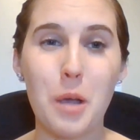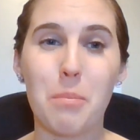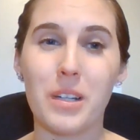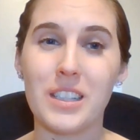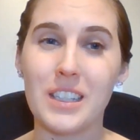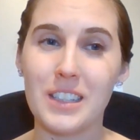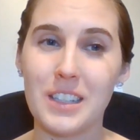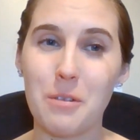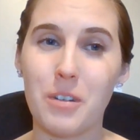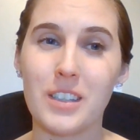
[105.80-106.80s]
but since
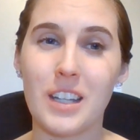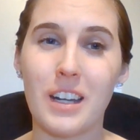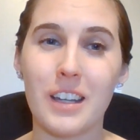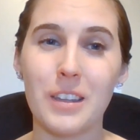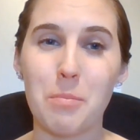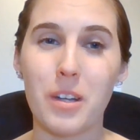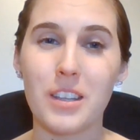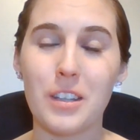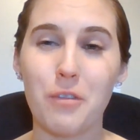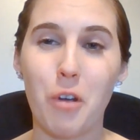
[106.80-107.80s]
it was the 9th month
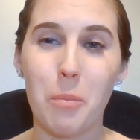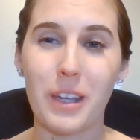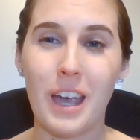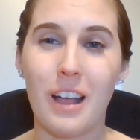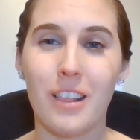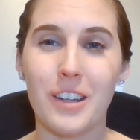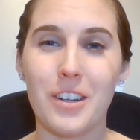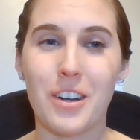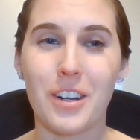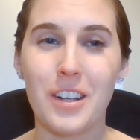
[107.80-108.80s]
in the Roman
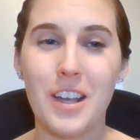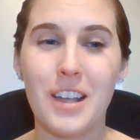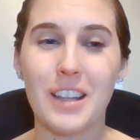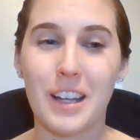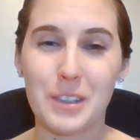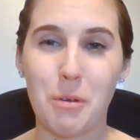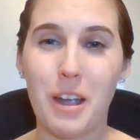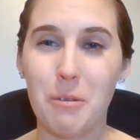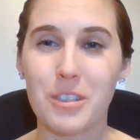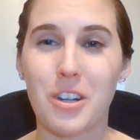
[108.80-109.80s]
calendar, that's why
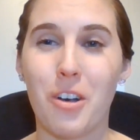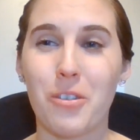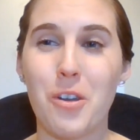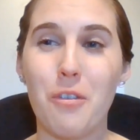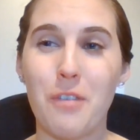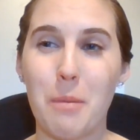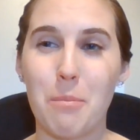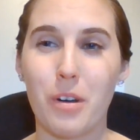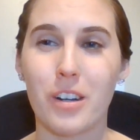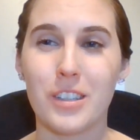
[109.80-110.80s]
it was called
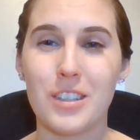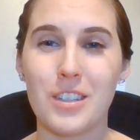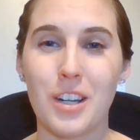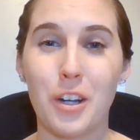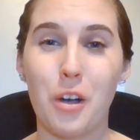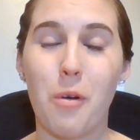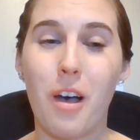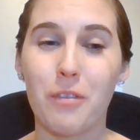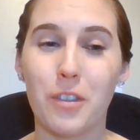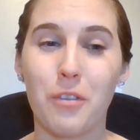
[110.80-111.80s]
November, to go
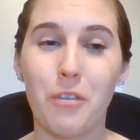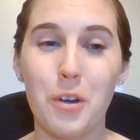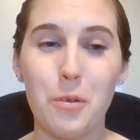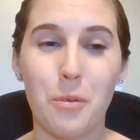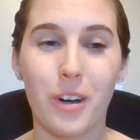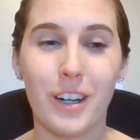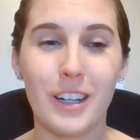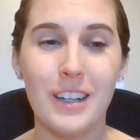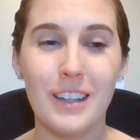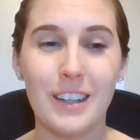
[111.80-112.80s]
off the root
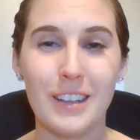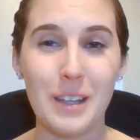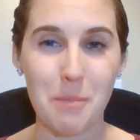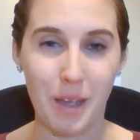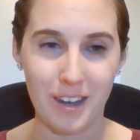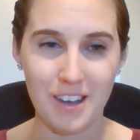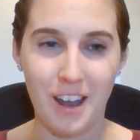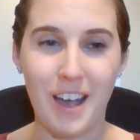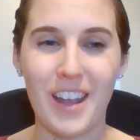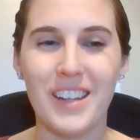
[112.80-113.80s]
word that meant
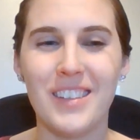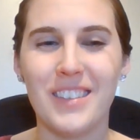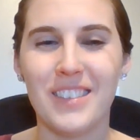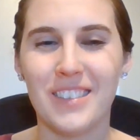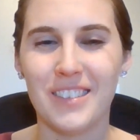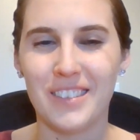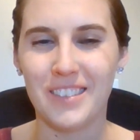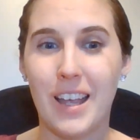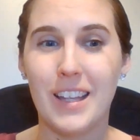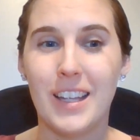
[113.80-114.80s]
9.
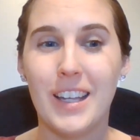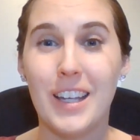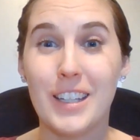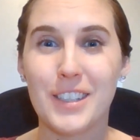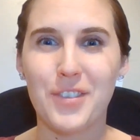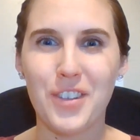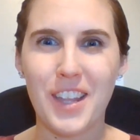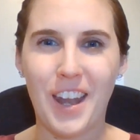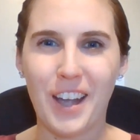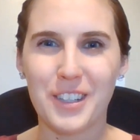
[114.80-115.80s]
So for the
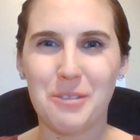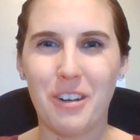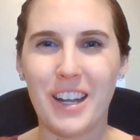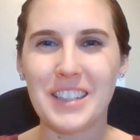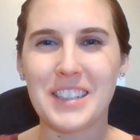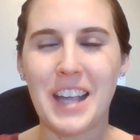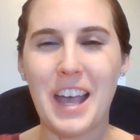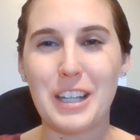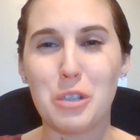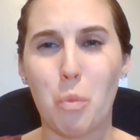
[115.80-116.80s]
next one, it
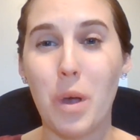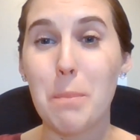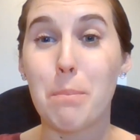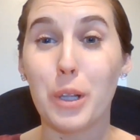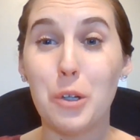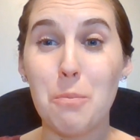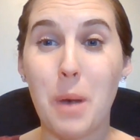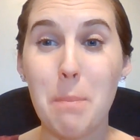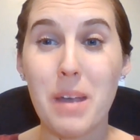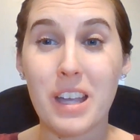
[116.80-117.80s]
says, what Blue
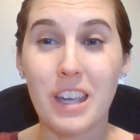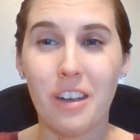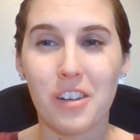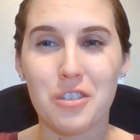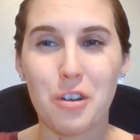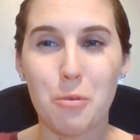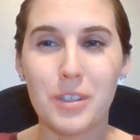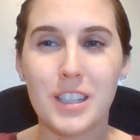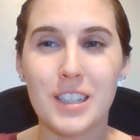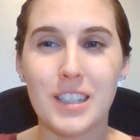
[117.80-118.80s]
Muppet character was
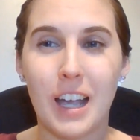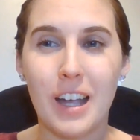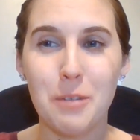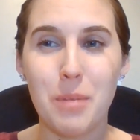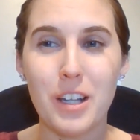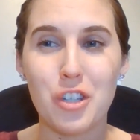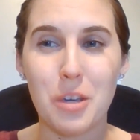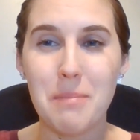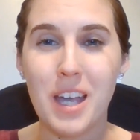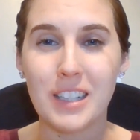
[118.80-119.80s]
designed by
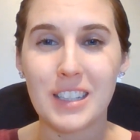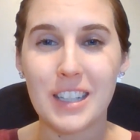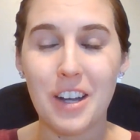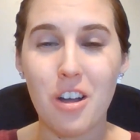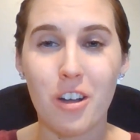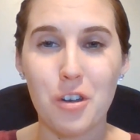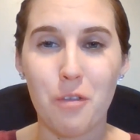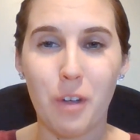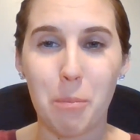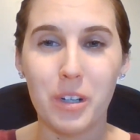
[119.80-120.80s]
Jim Henson on
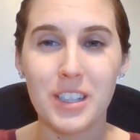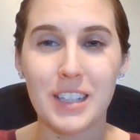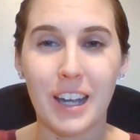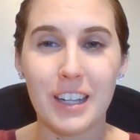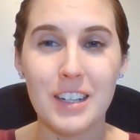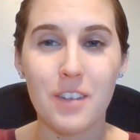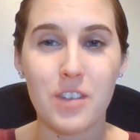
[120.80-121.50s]
November 2nd of